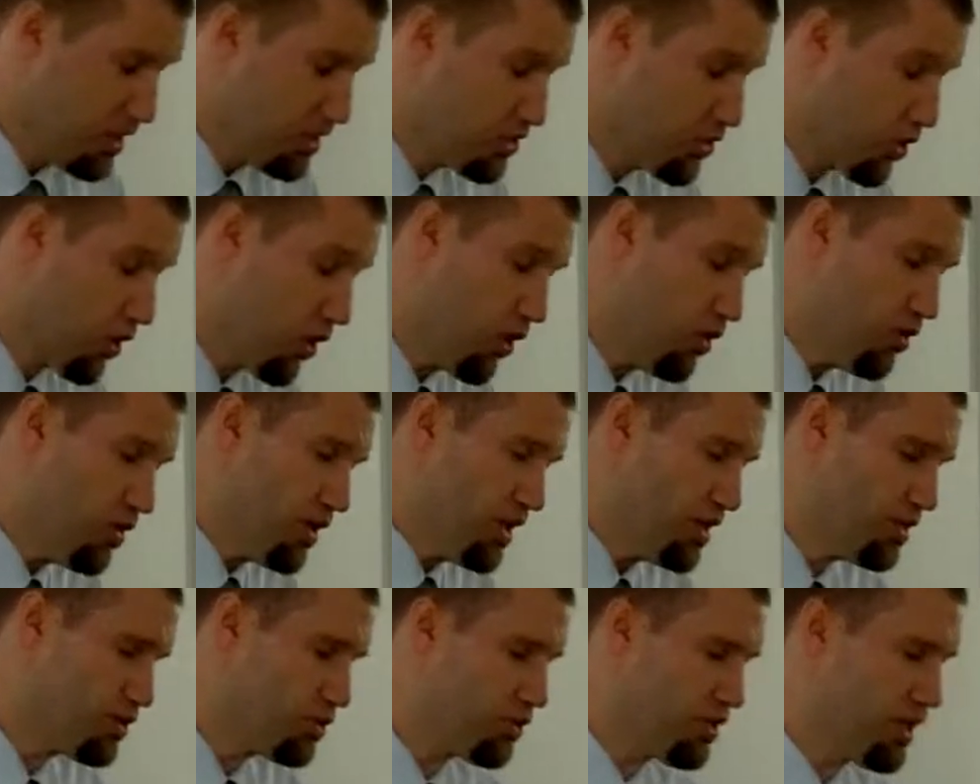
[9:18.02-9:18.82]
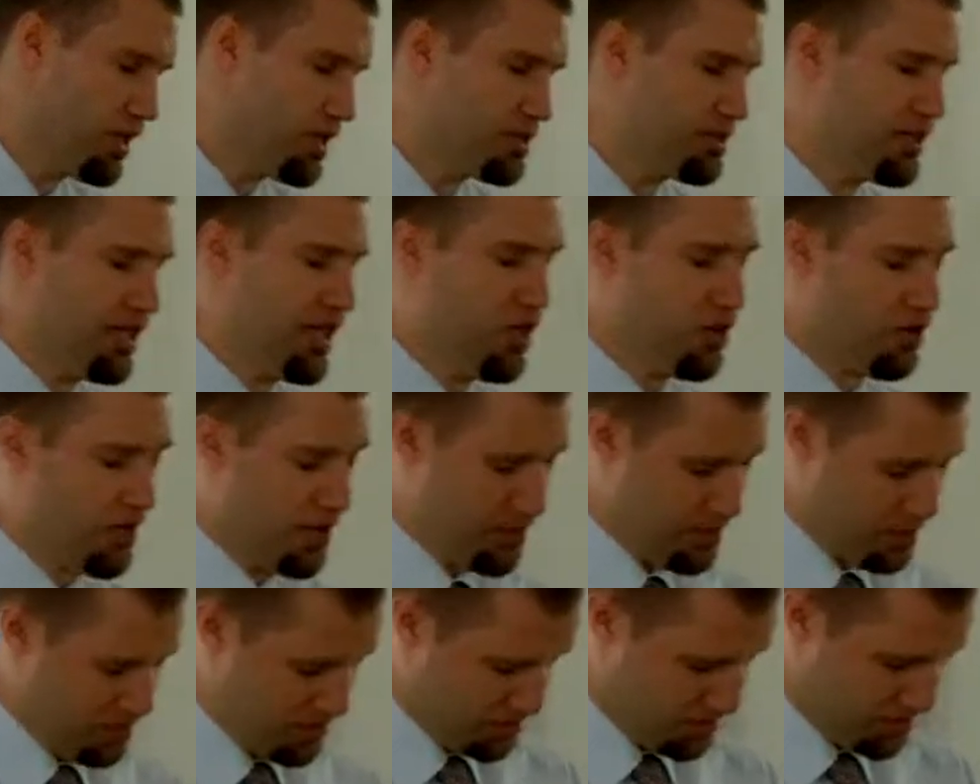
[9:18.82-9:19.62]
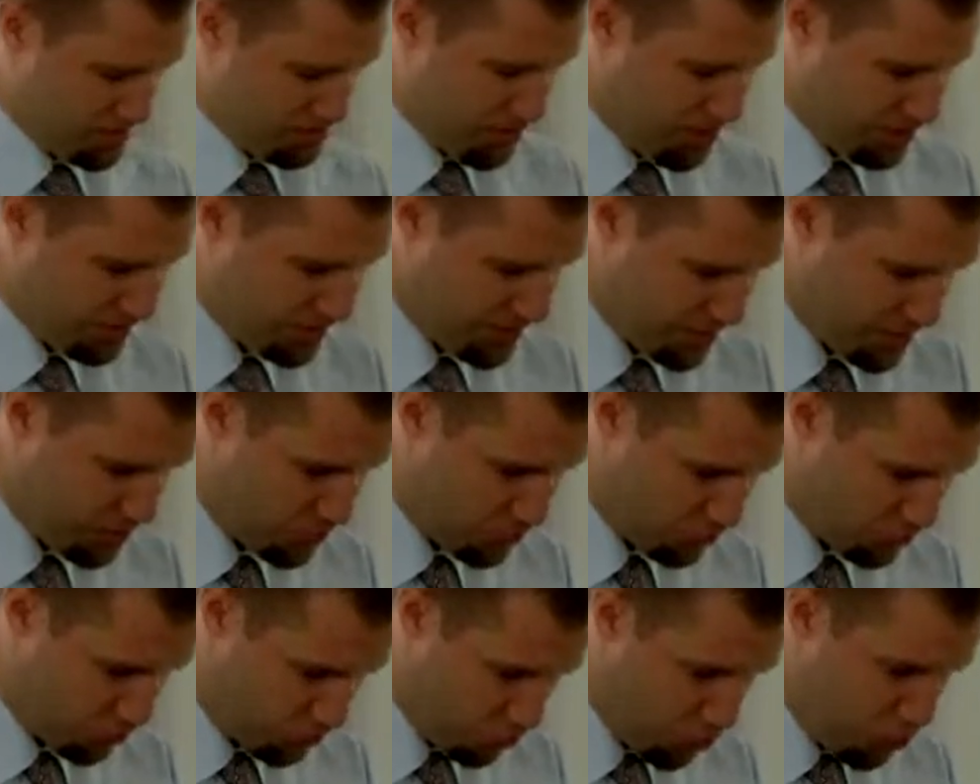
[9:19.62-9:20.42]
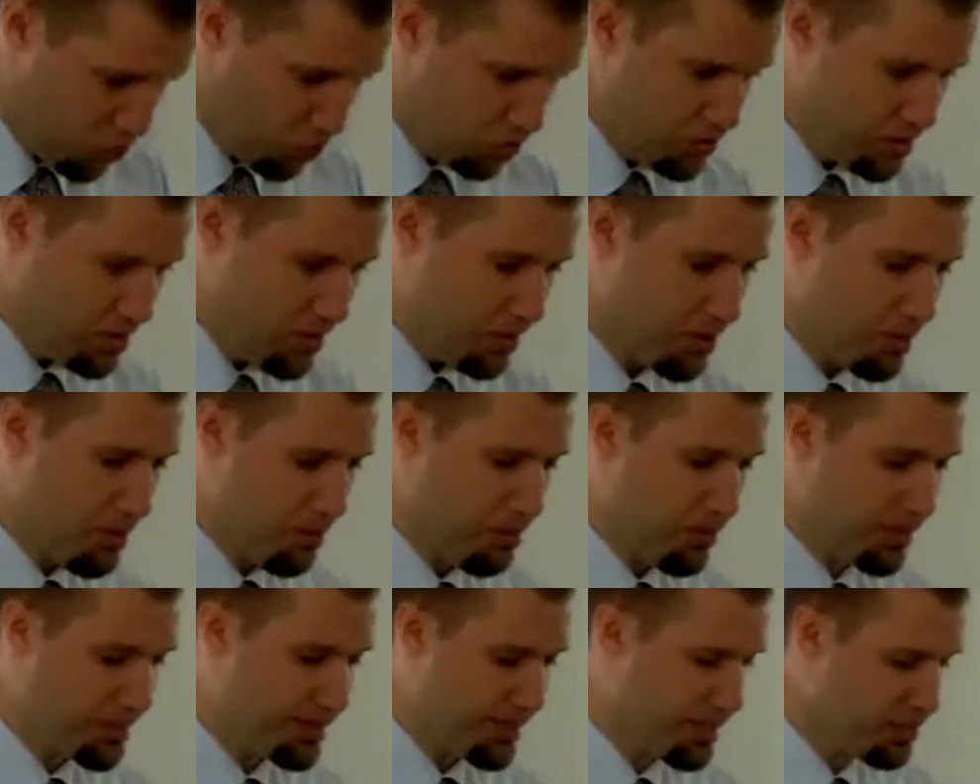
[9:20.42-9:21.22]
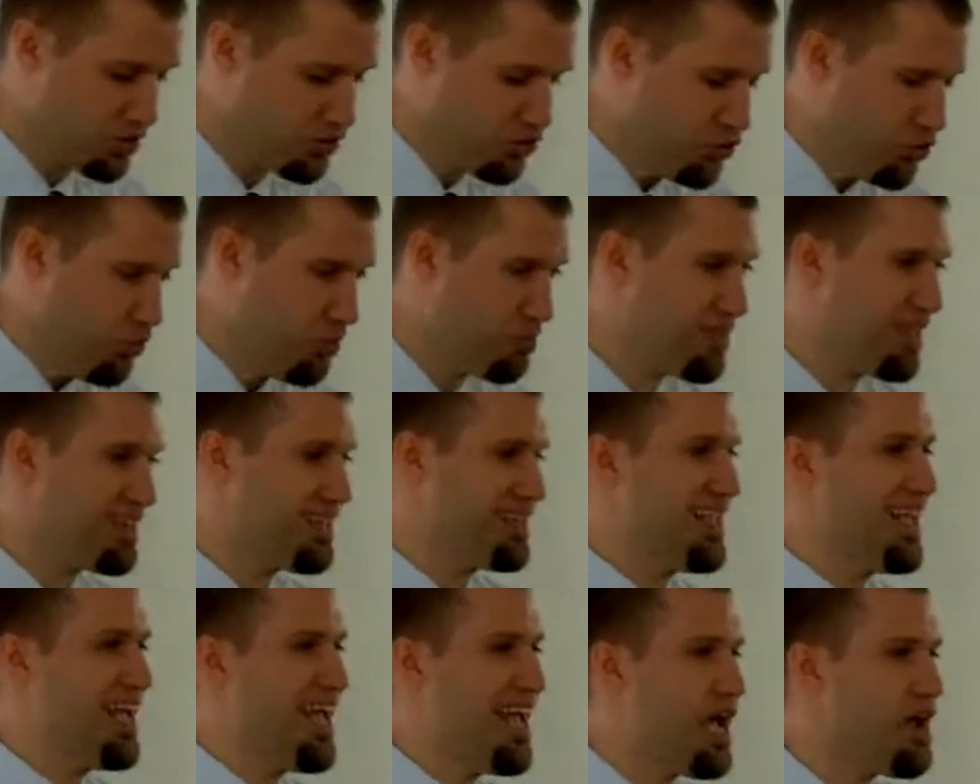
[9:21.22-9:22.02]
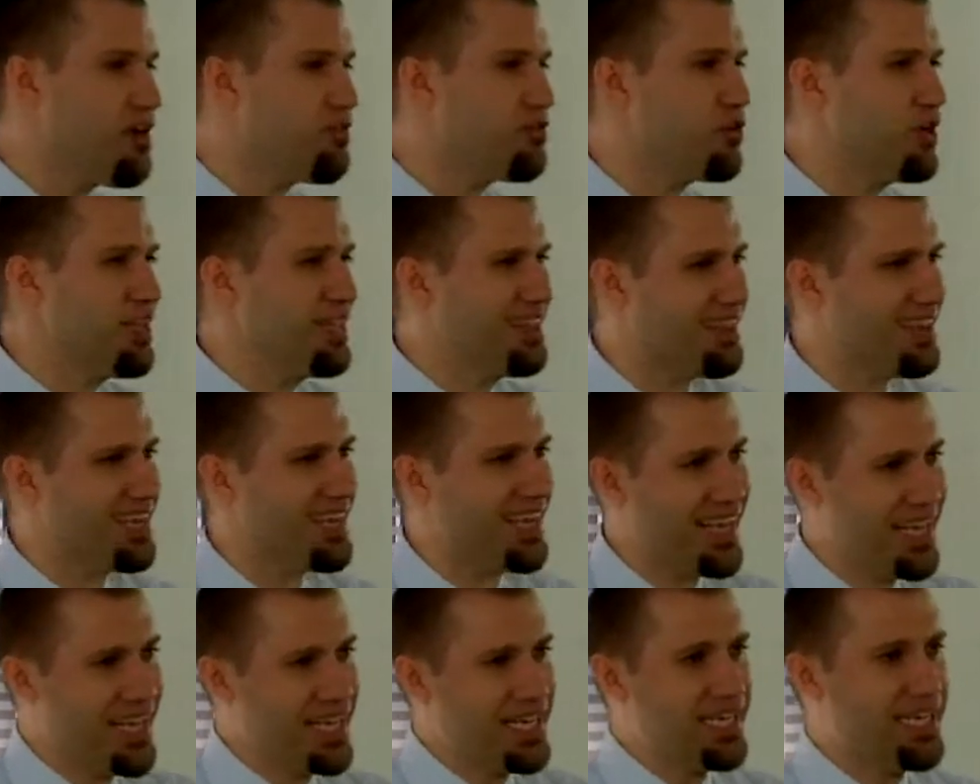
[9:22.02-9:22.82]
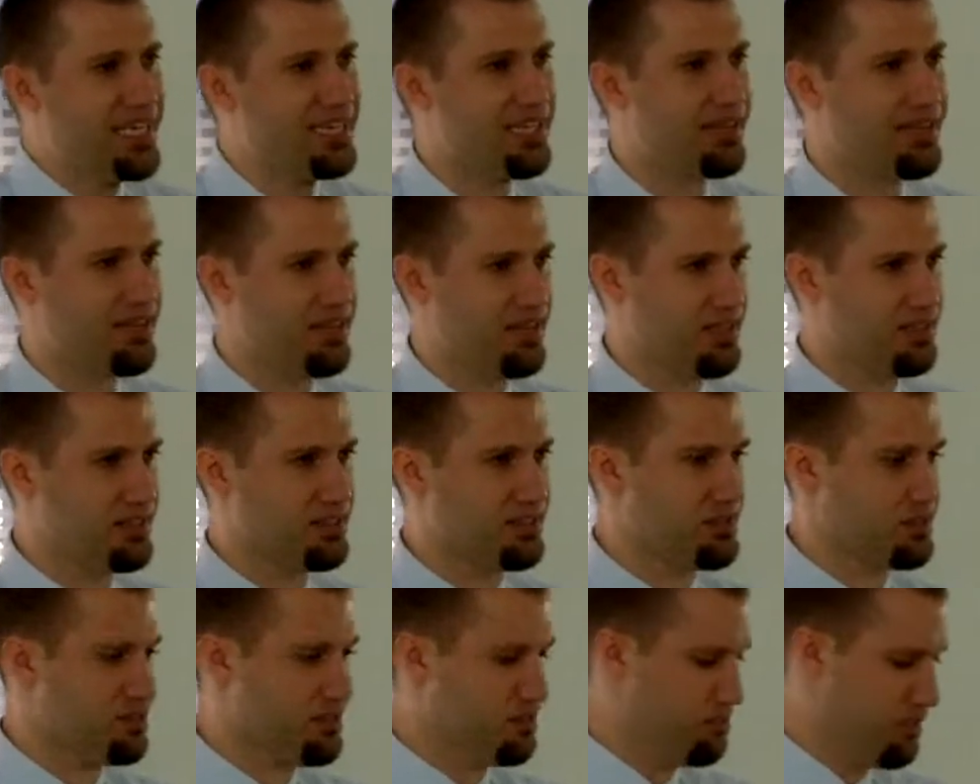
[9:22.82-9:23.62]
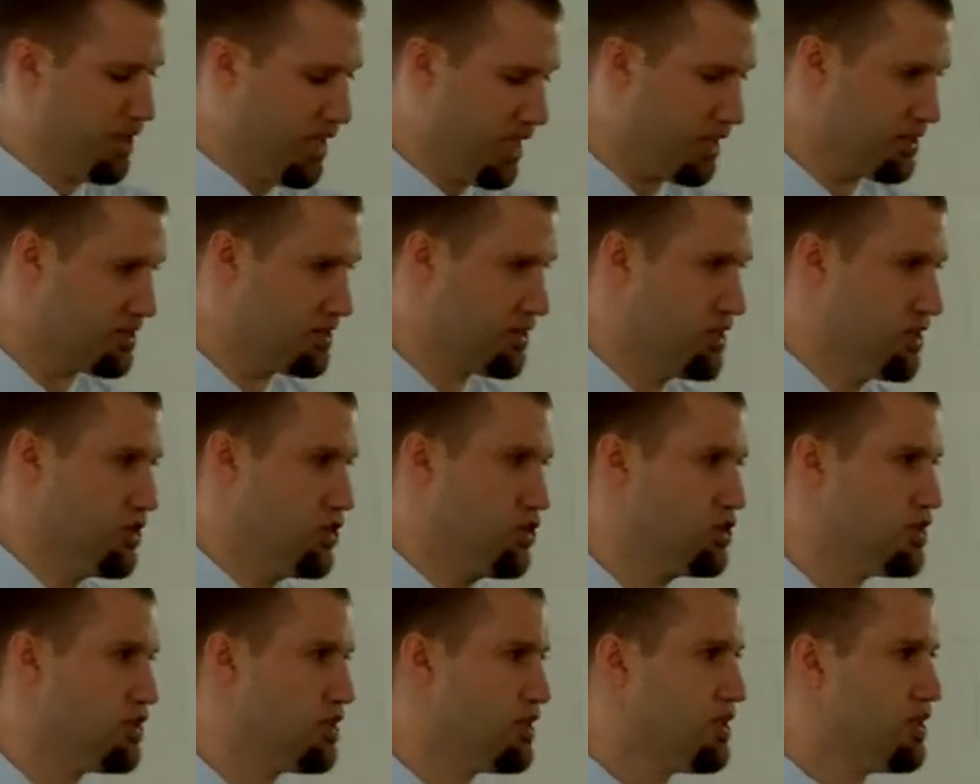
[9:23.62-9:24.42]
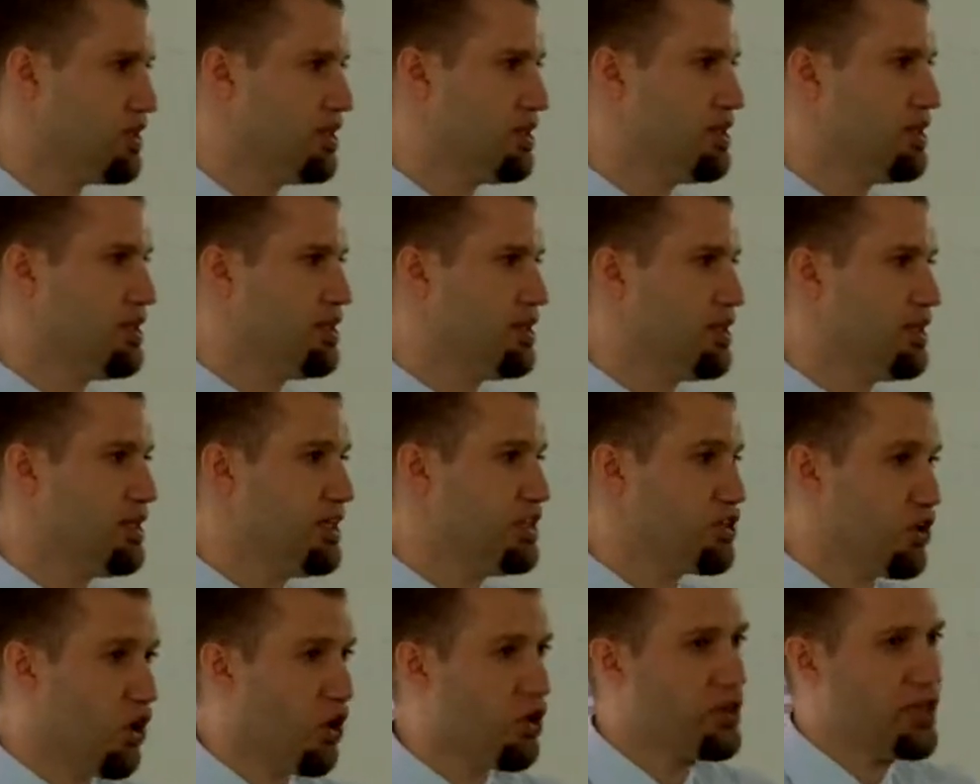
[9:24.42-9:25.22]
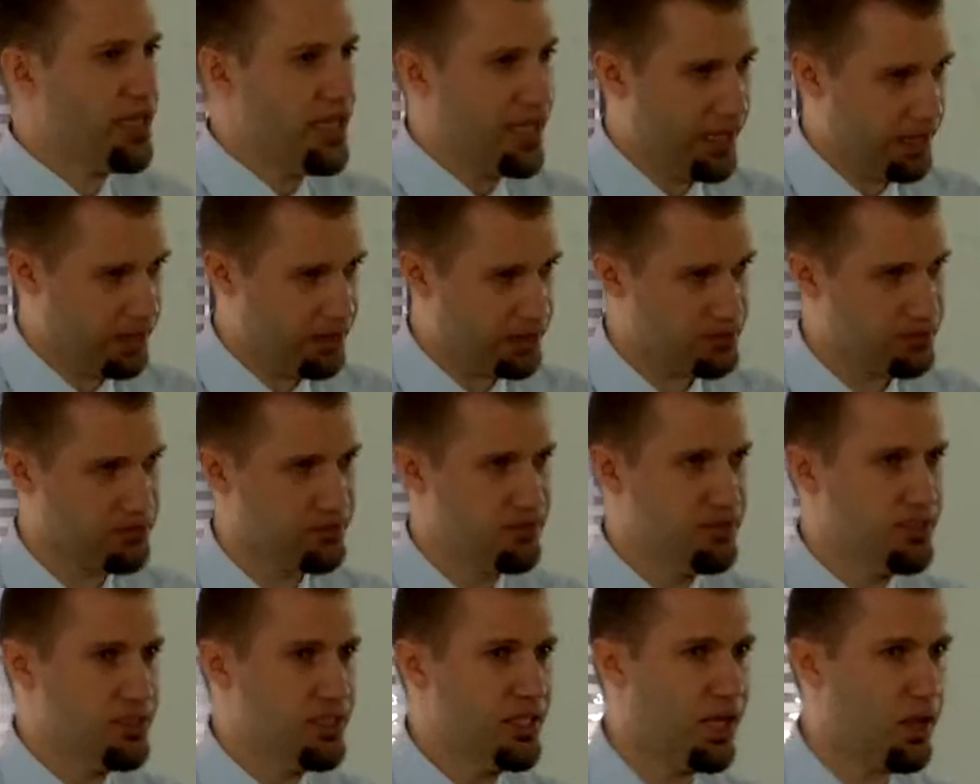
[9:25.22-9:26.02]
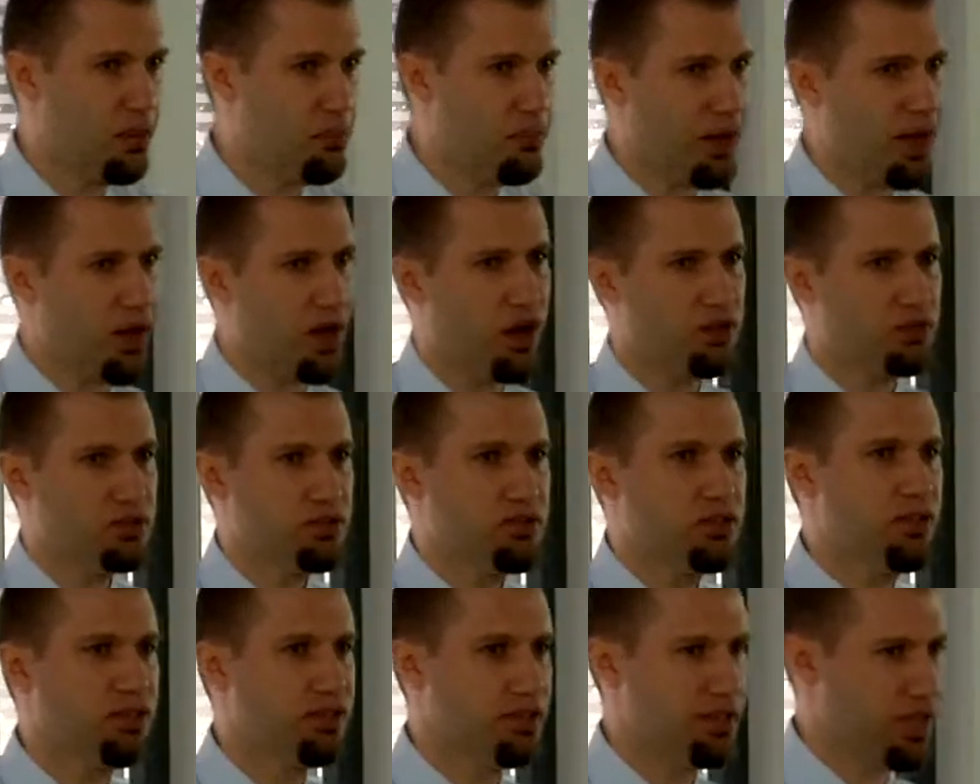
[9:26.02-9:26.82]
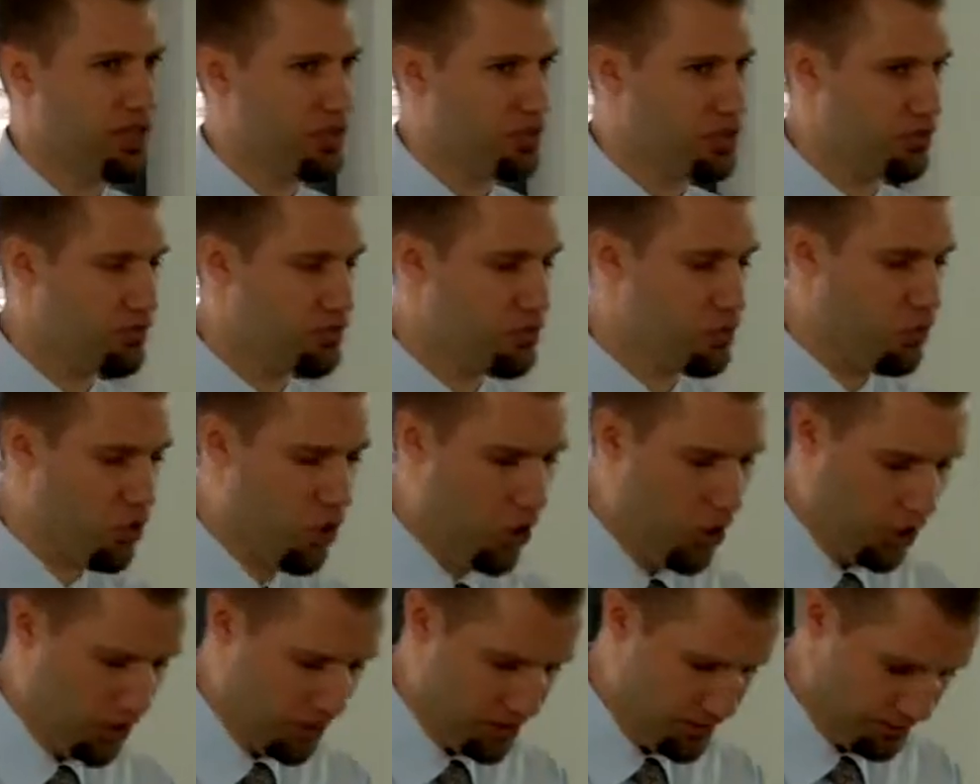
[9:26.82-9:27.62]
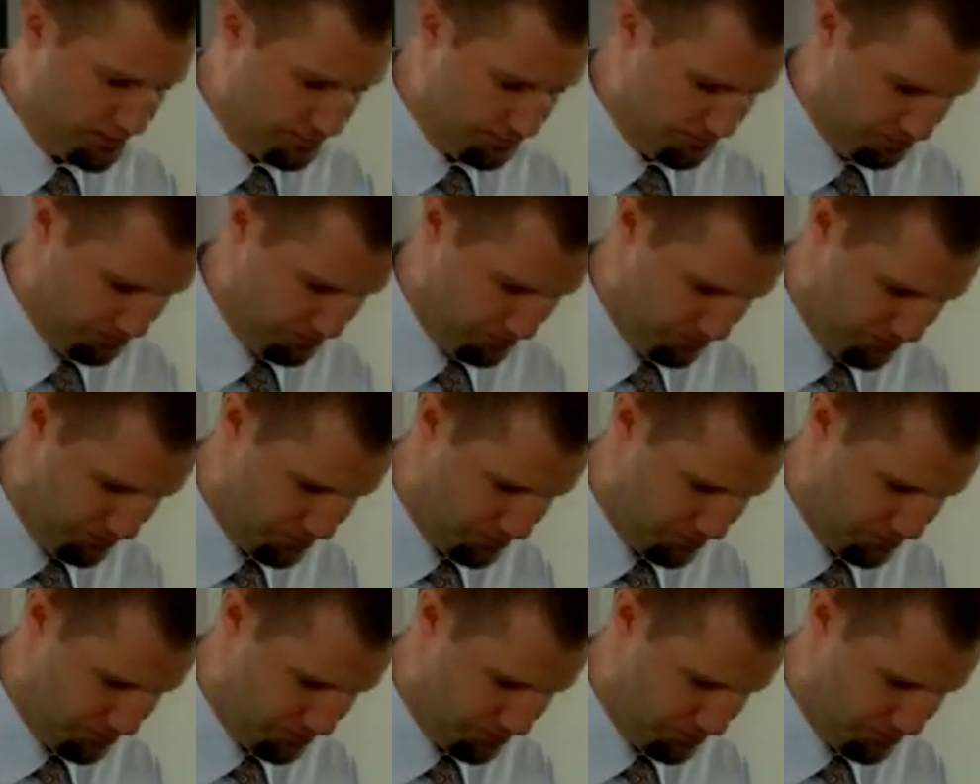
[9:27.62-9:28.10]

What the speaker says: Not only do they say, okay, this is about the end of the world, but they assume that everything in this passage is only about the end of the world.